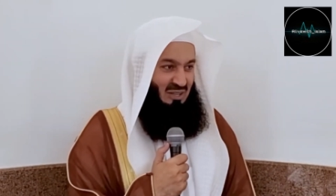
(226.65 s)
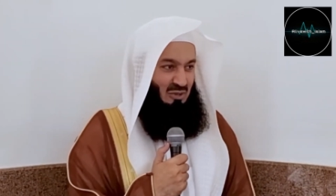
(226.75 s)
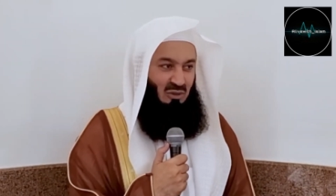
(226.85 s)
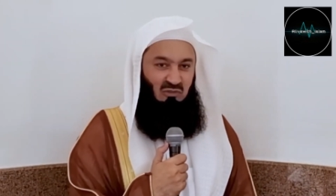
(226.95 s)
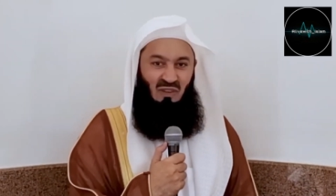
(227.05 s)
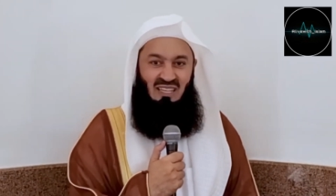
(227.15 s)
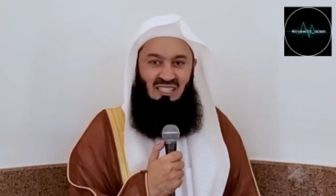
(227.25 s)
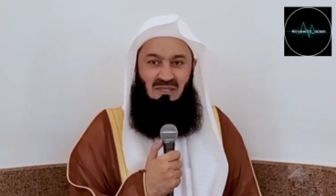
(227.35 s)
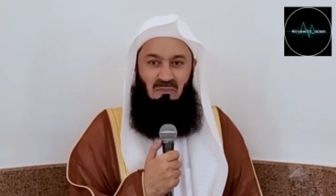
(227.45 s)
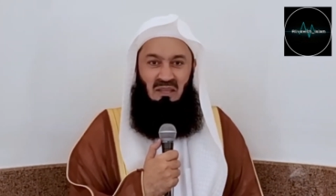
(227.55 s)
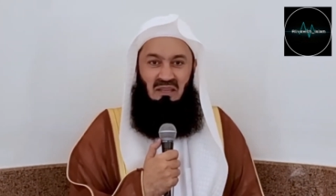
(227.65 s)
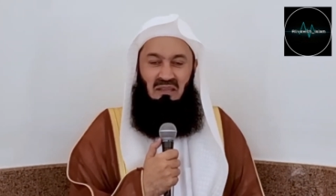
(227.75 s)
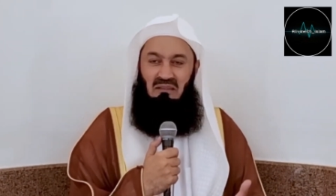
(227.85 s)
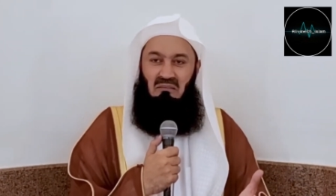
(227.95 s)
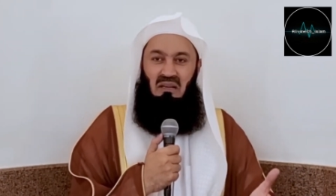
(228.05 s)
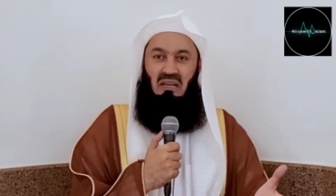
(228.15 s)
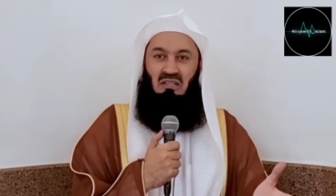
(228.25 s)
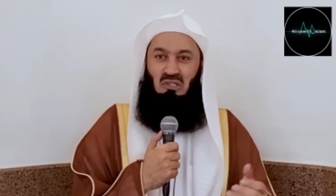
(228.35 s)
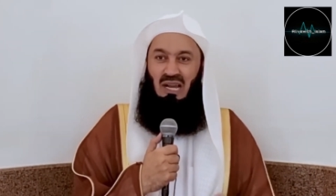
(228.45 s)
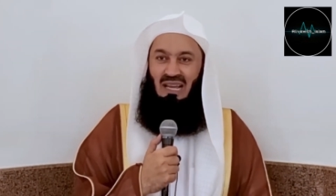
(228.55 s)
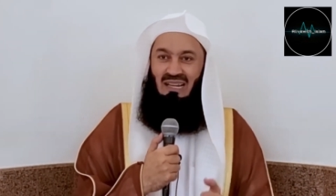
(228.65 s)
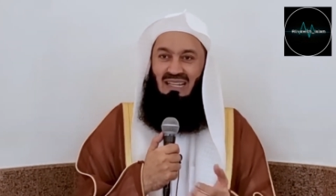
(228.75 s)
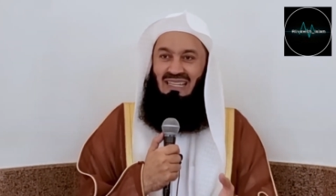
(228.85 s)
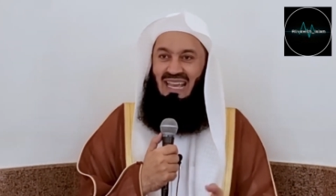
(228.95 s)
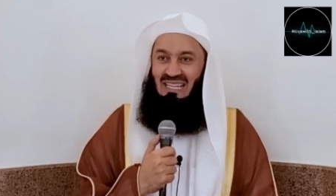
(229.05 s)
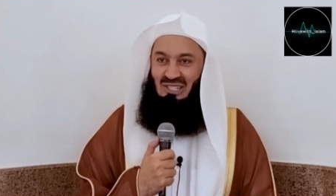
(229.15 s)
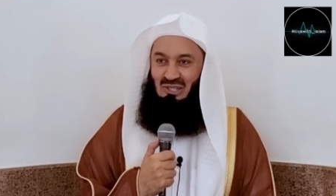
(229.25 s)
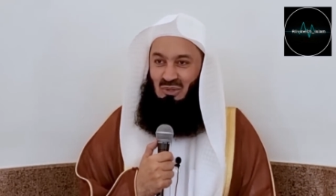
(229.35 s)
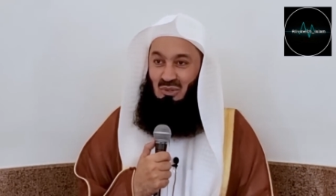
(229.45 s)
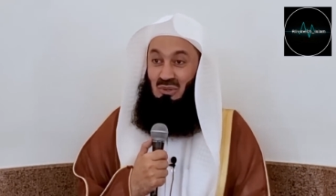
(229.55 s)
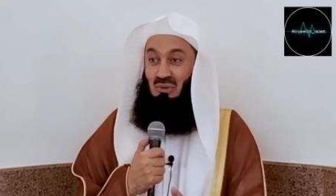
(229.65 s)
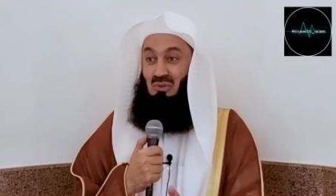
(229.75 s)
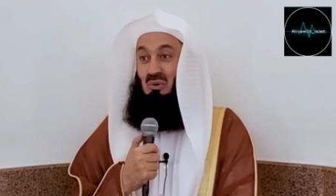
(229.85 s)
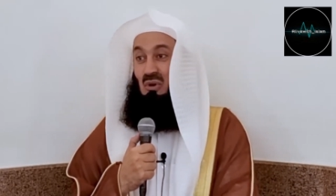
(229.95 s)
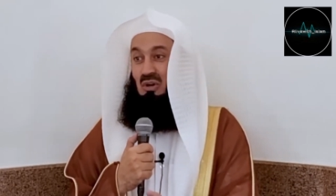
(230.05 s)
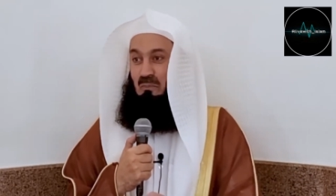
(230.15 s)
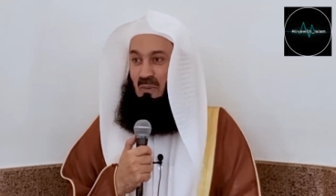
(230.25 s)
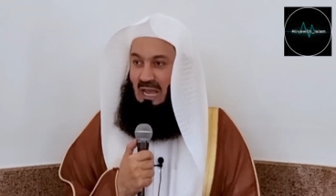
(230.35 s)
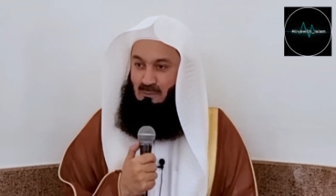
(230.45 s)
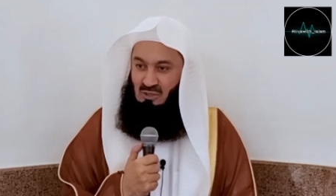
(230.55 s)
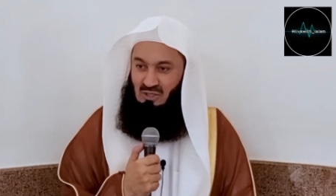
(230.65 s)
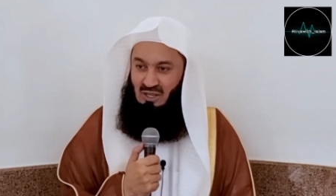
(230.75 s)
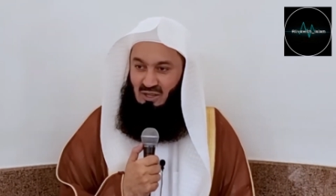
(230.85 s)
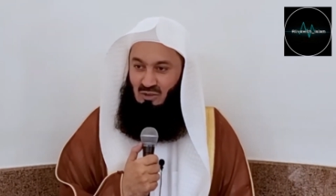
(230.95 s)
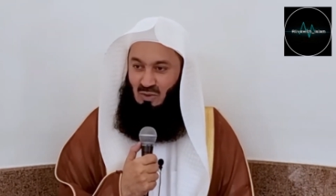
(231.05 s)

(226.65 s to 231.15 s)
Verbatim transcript: You could face a trial, a case. You could go to court, perhaps.